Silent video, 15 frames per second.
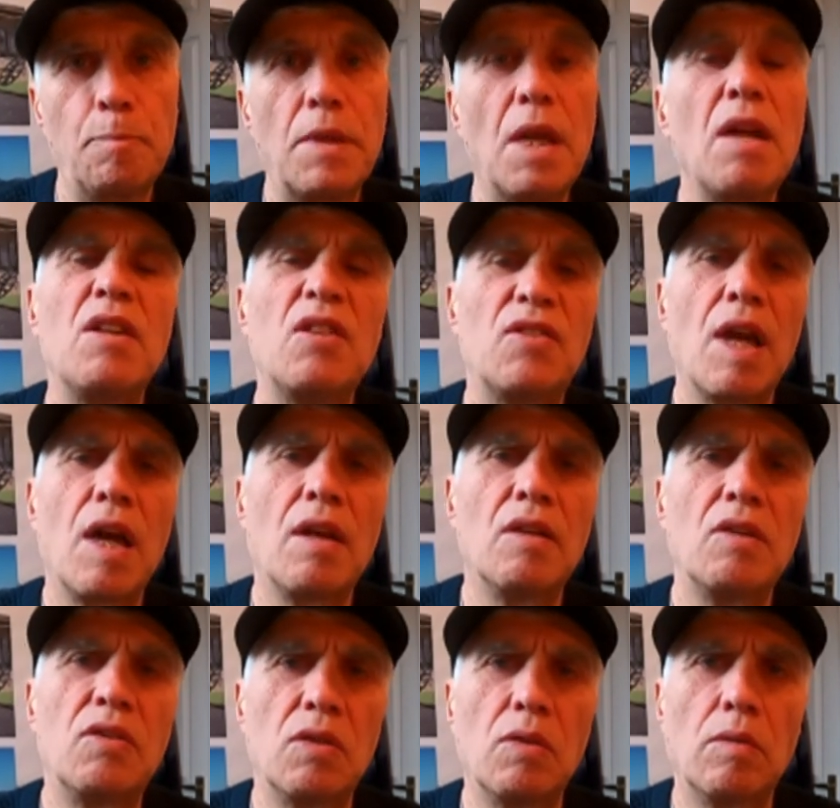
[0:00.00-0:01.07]
and
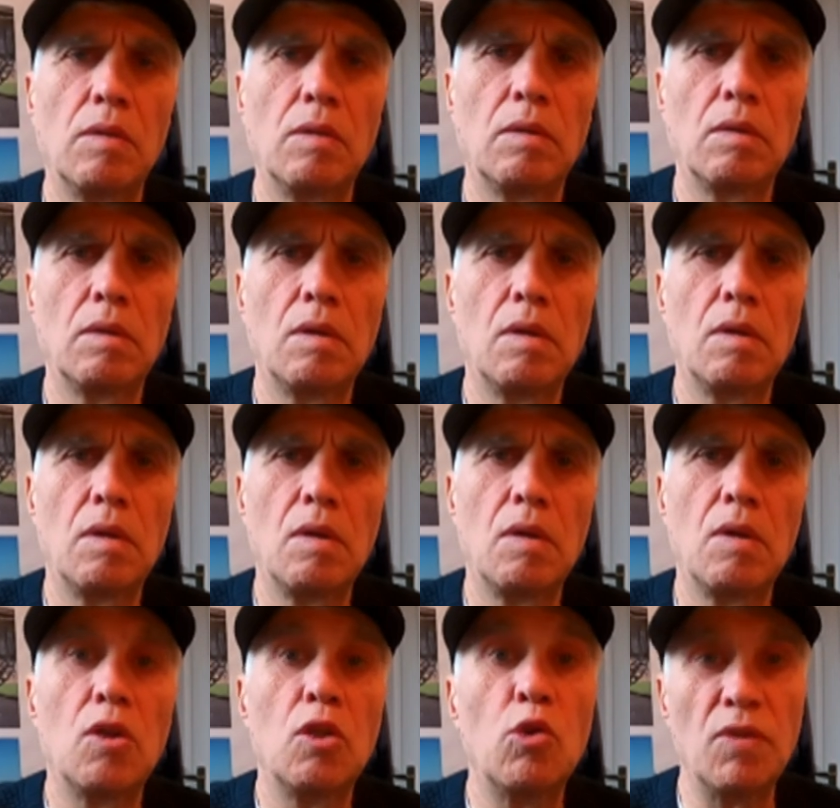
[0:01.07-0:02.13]
decided to
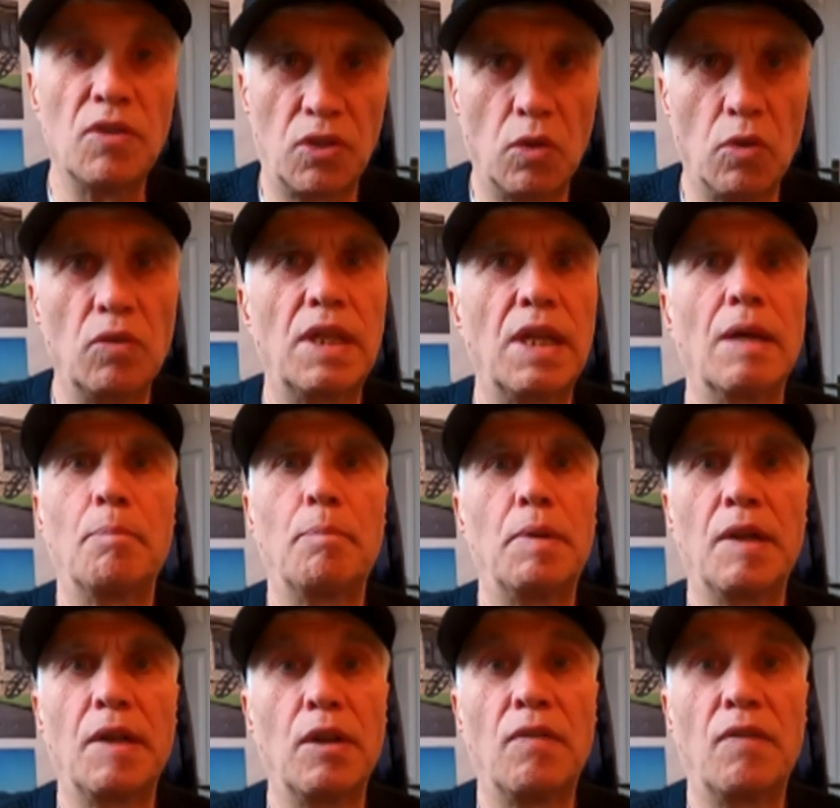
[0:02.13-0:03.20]
do his own
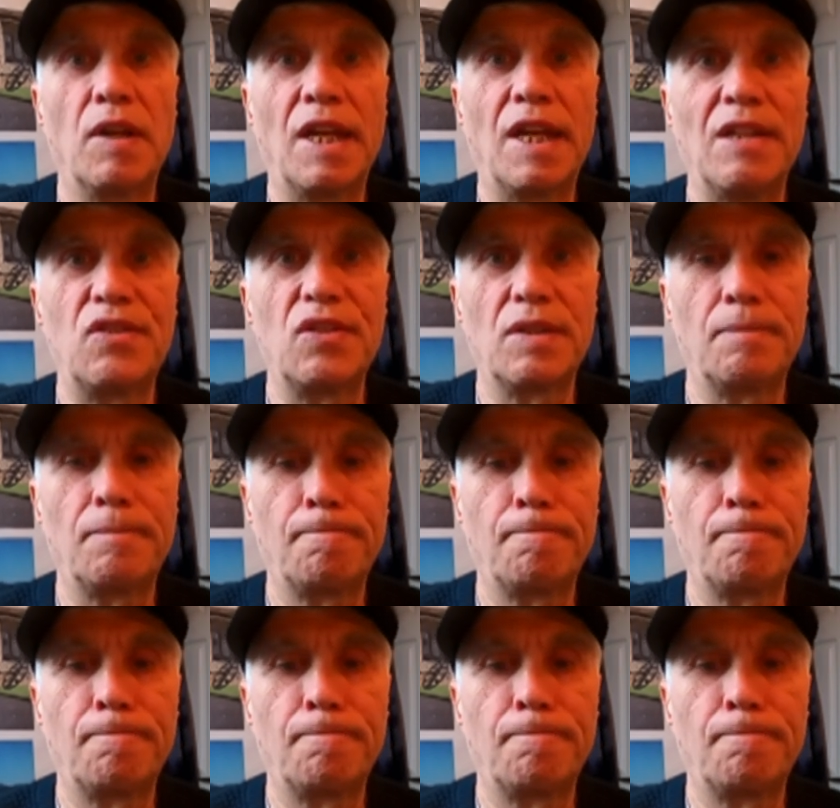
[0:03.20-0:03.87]
campaign of hate.